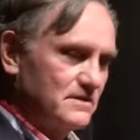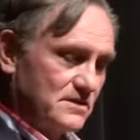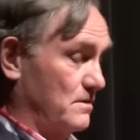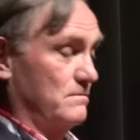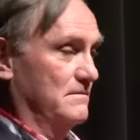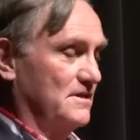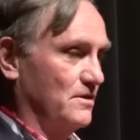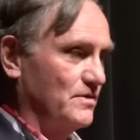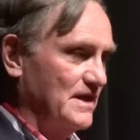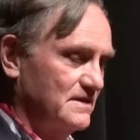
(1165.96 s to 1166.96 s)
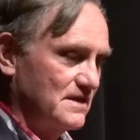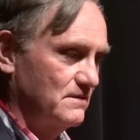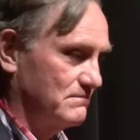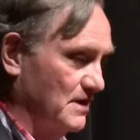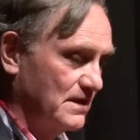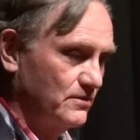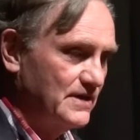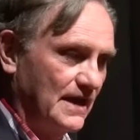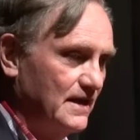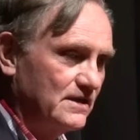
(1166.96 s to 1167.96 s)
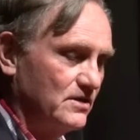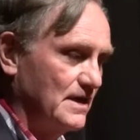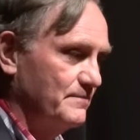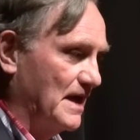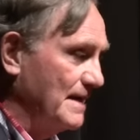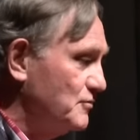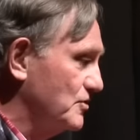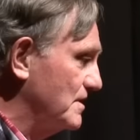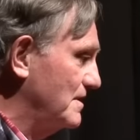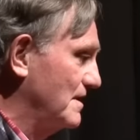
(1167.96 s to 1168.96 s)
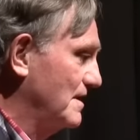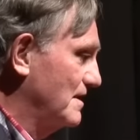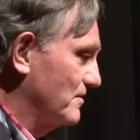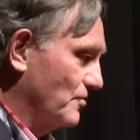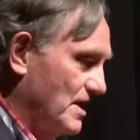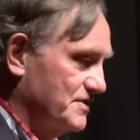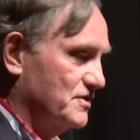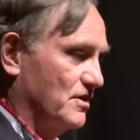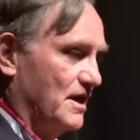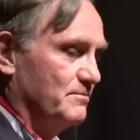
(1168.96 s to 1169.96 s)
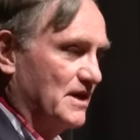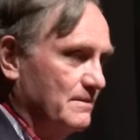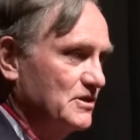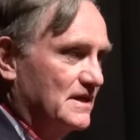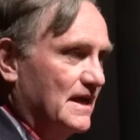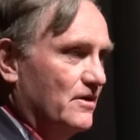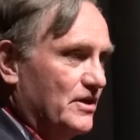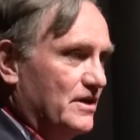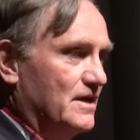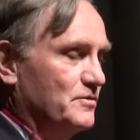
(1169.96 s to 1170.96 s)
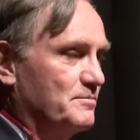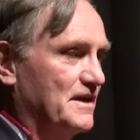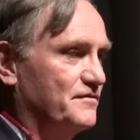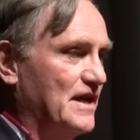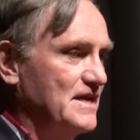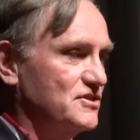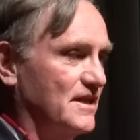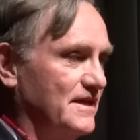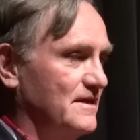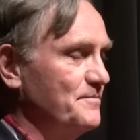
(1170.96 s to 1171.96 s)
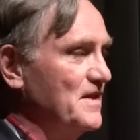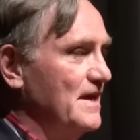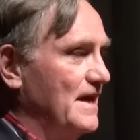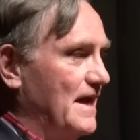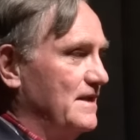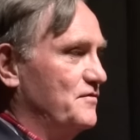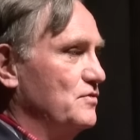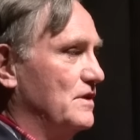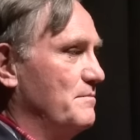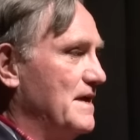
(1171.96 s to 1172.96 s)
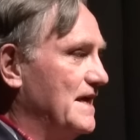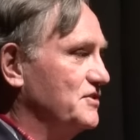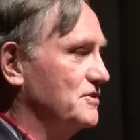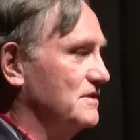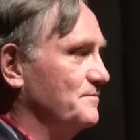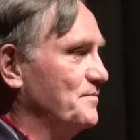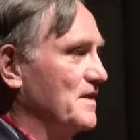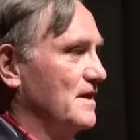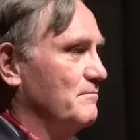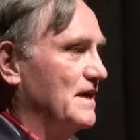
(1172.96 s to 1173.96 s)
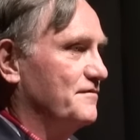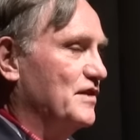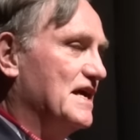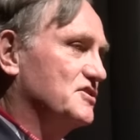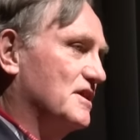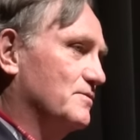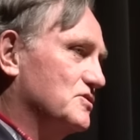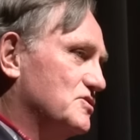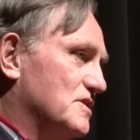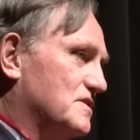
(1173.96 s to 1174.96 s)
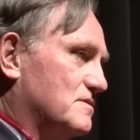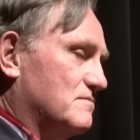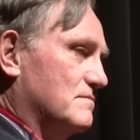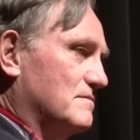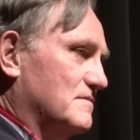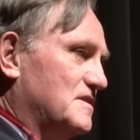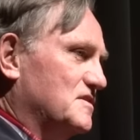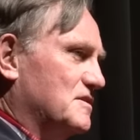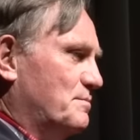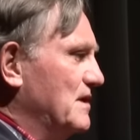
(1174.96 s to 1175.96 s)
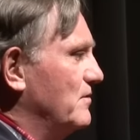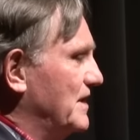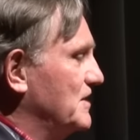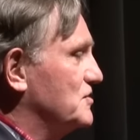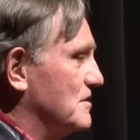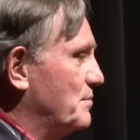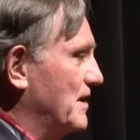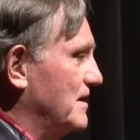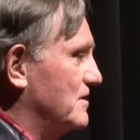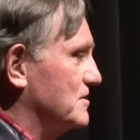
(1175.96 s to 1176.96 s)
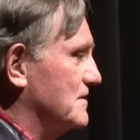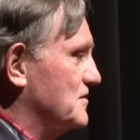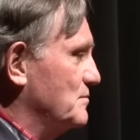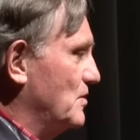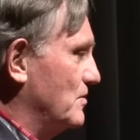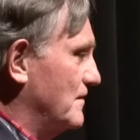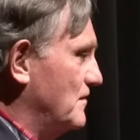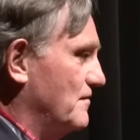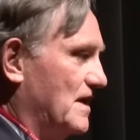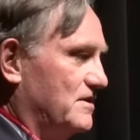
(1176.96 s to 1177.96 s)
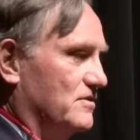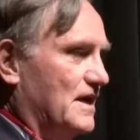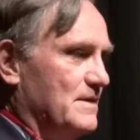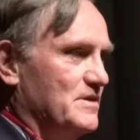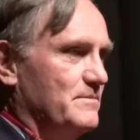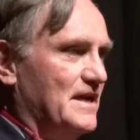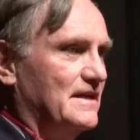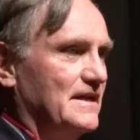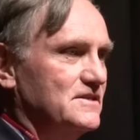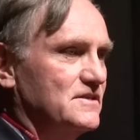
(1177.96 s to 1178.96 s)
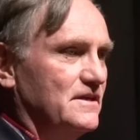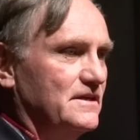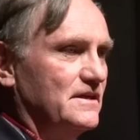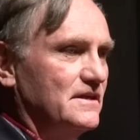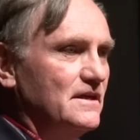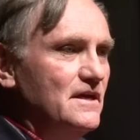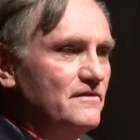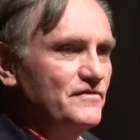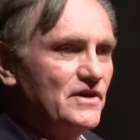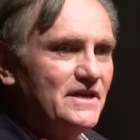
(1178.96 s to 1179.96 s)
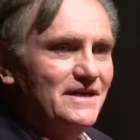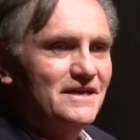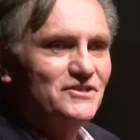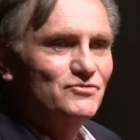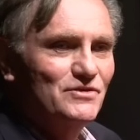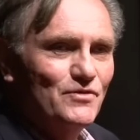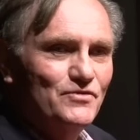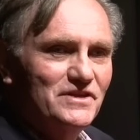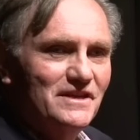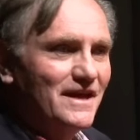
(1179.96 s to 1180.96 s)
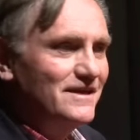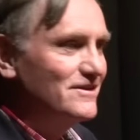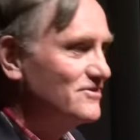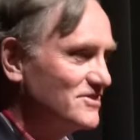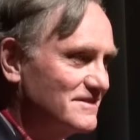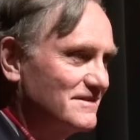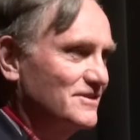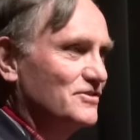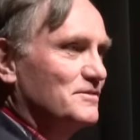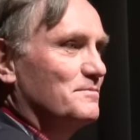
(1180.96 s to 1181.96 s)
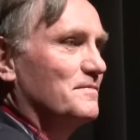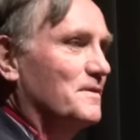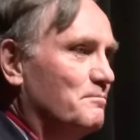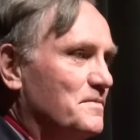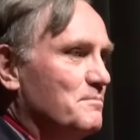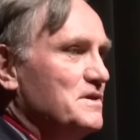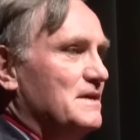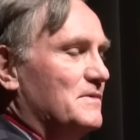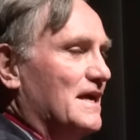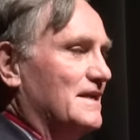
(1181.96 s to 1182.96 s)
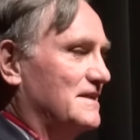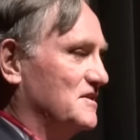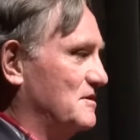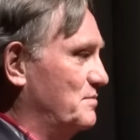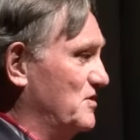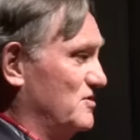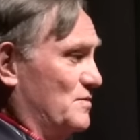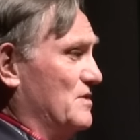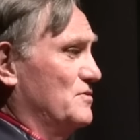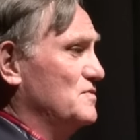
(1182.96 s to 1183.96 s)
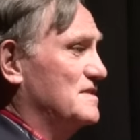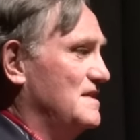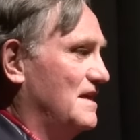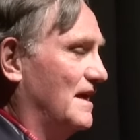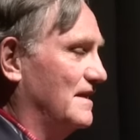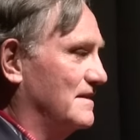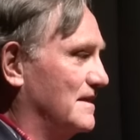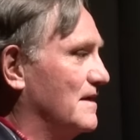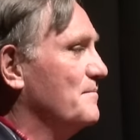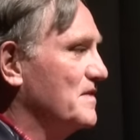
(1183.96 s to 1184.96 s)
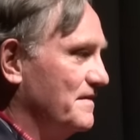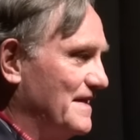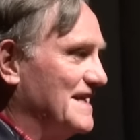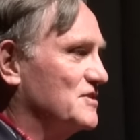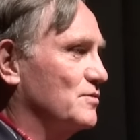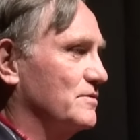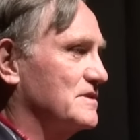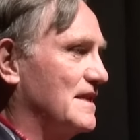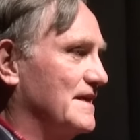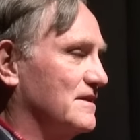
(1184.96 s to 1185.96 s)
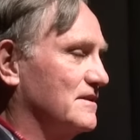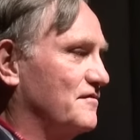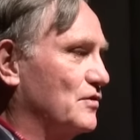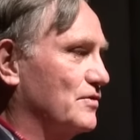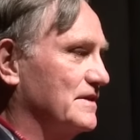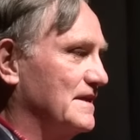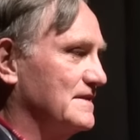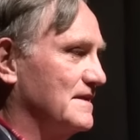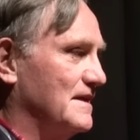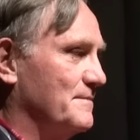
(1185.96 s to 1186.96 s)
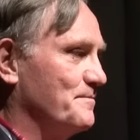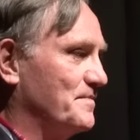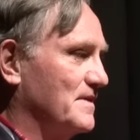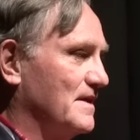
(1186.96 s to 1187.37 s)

So, you know, when I said, well, okay, you know, I'm, I'm good, Ron's gone, but I'm going to carry on with my flashlight. And if you can imagine, my flashlight was just disappearing into the particles of smoke. If you've had your high beam headlights on on a foggy country road at night, you just, you know, the, the beam kind of disappears without you seeing anything. That's what it was like on the floor at that time.